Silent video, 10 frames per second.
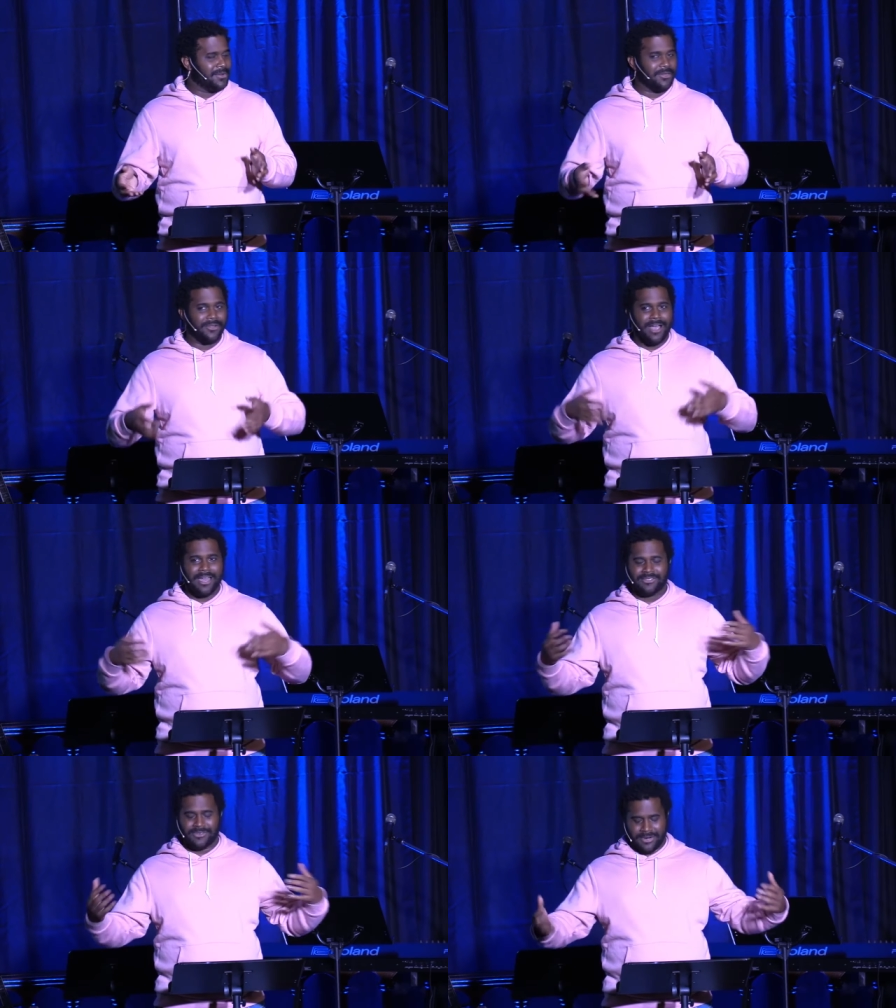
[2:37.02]
You know, there are a lot
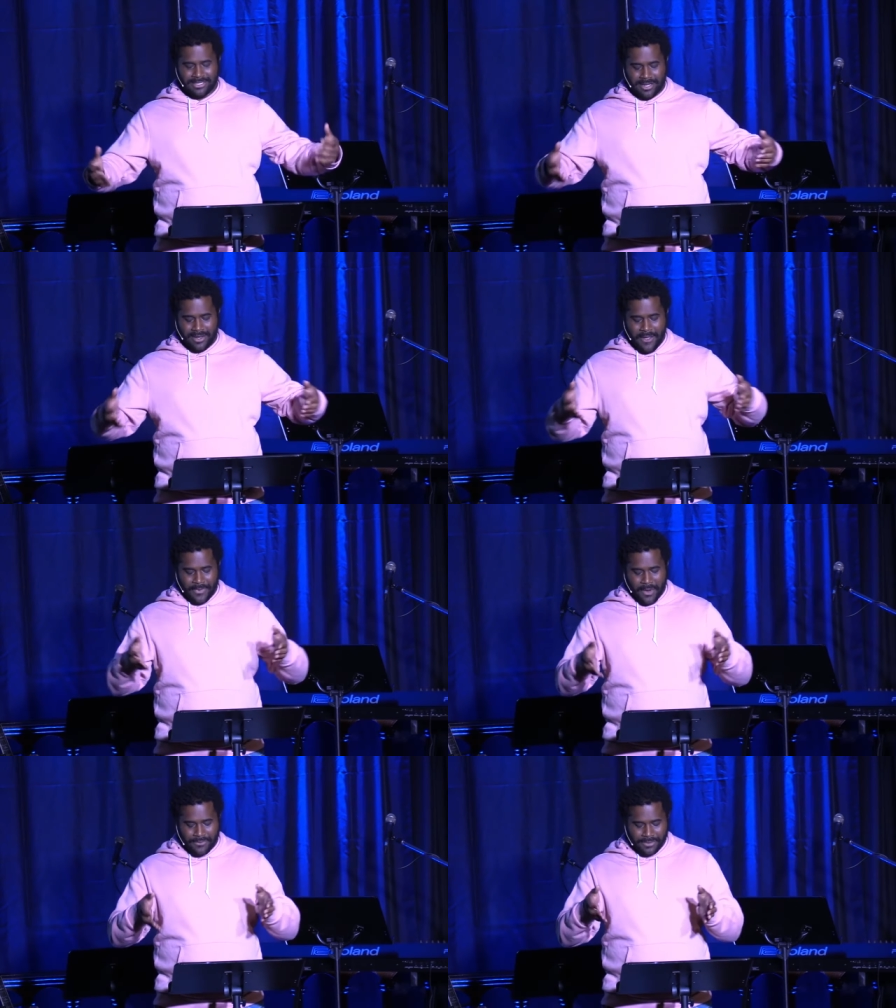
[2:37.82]
of stories that
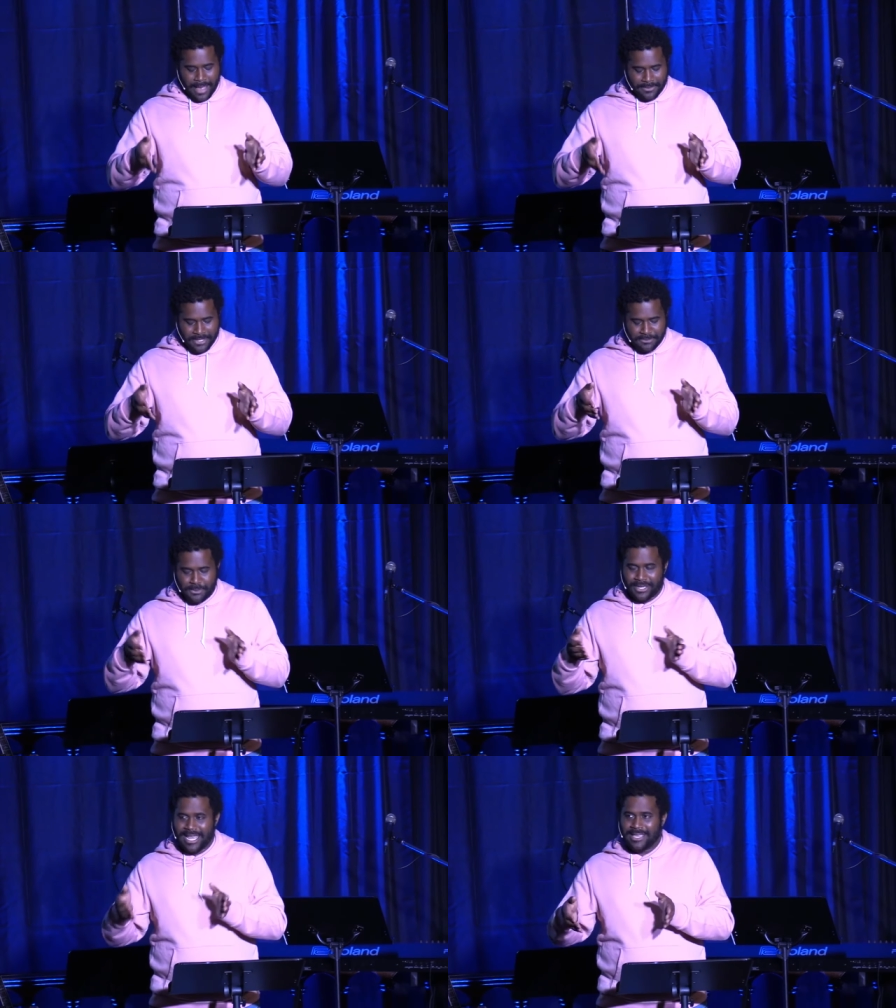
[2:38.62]
overlap, but this
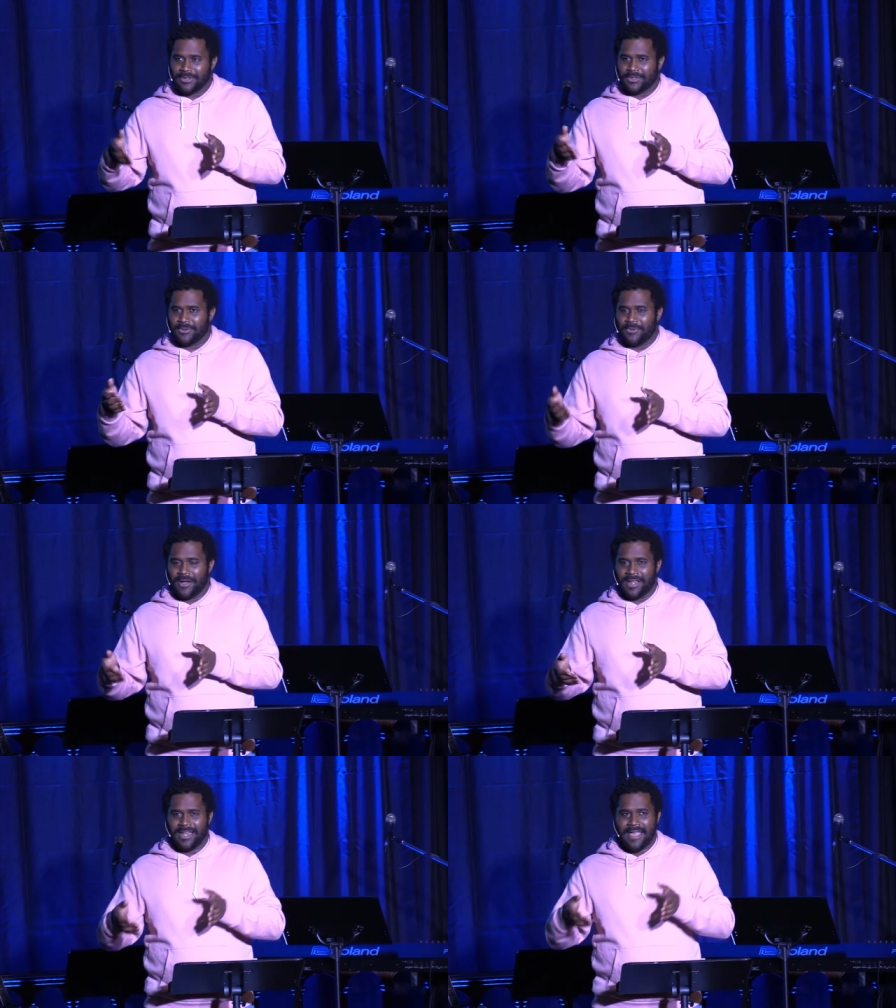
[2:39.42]
particular
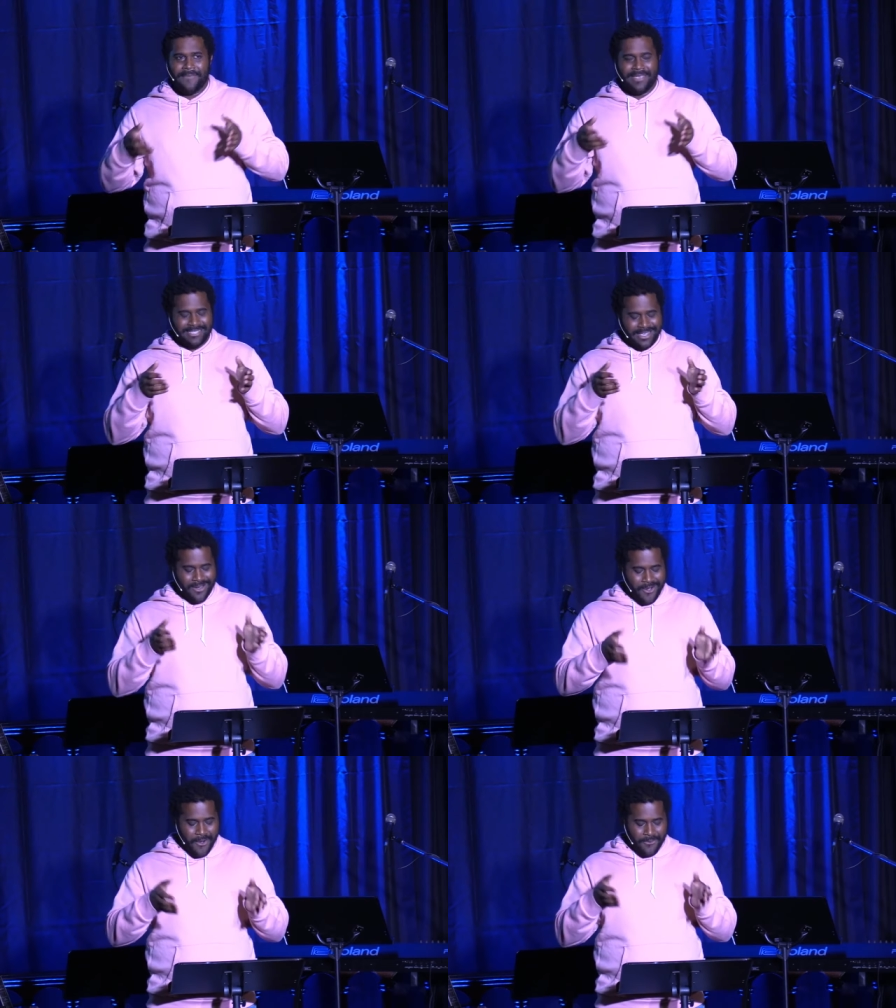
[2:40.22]
one is in
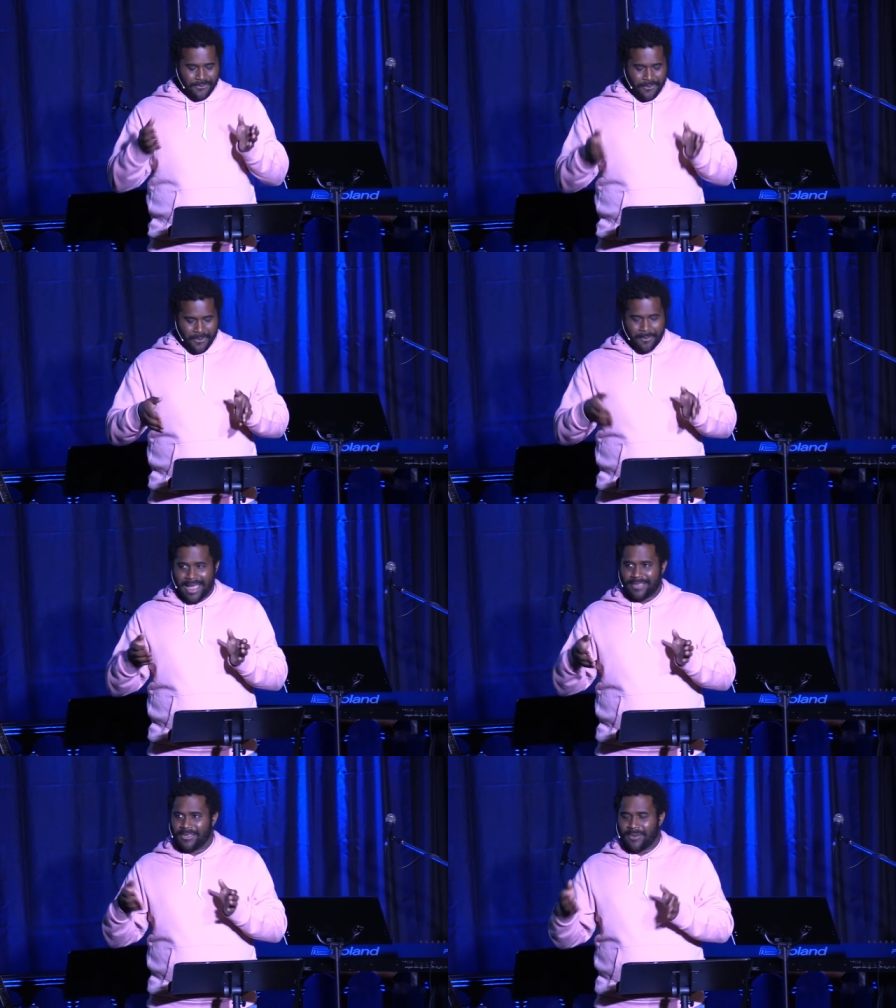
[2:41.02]
all four
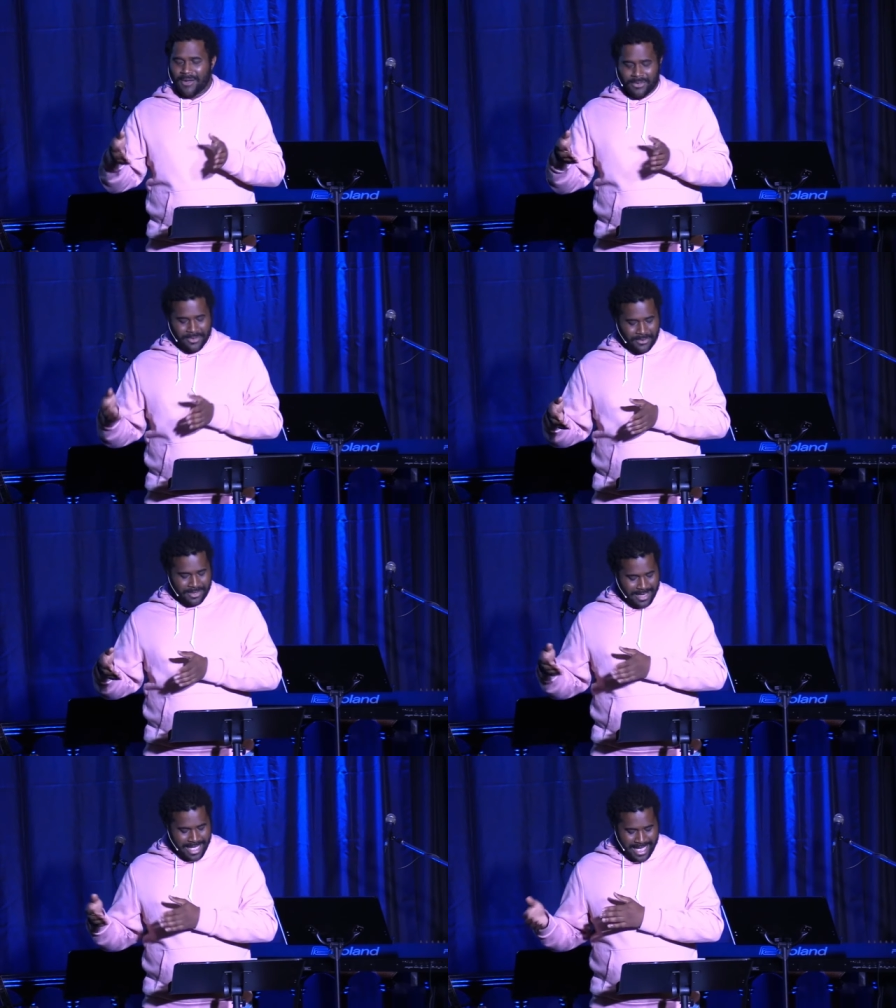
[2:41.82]
Matthew, Mark,
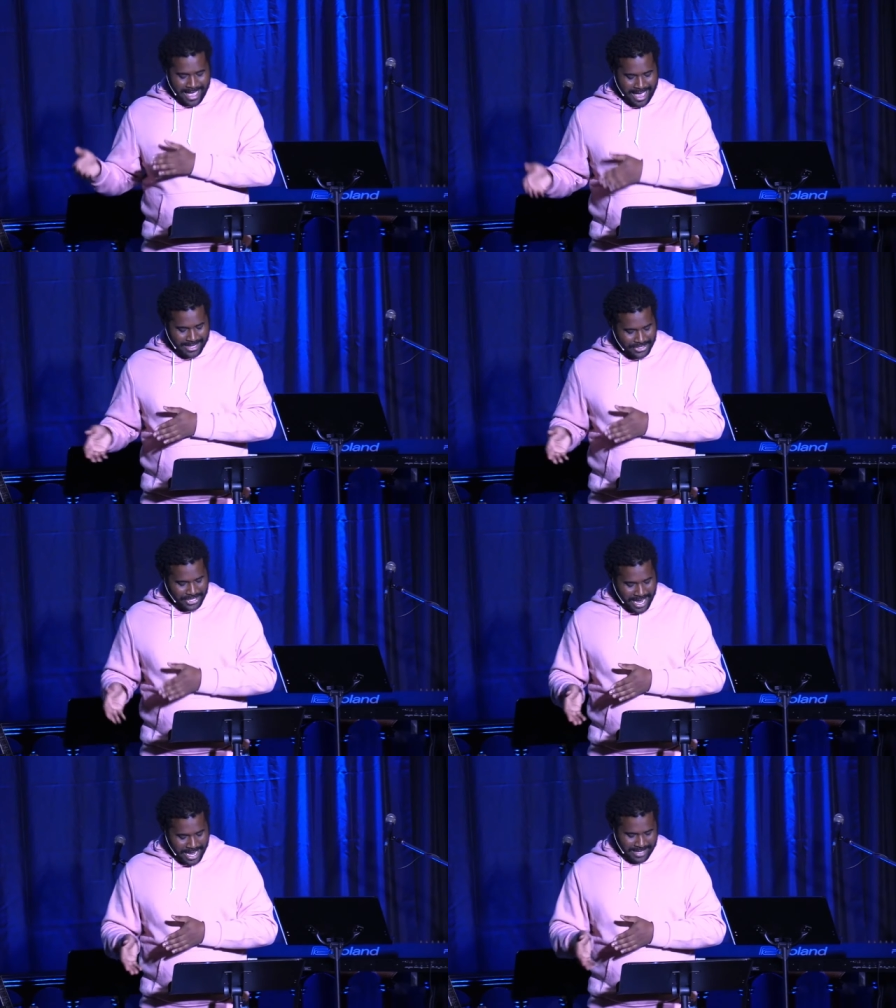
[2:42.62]
Luke, and
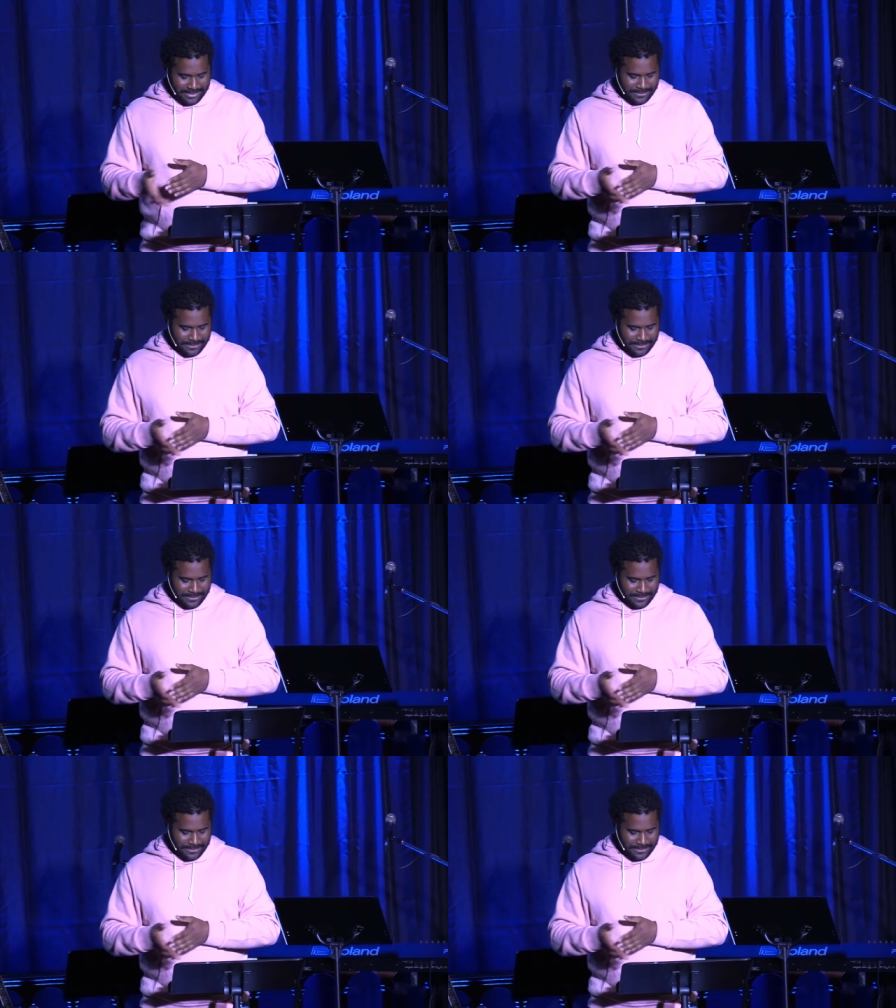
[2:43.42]
John.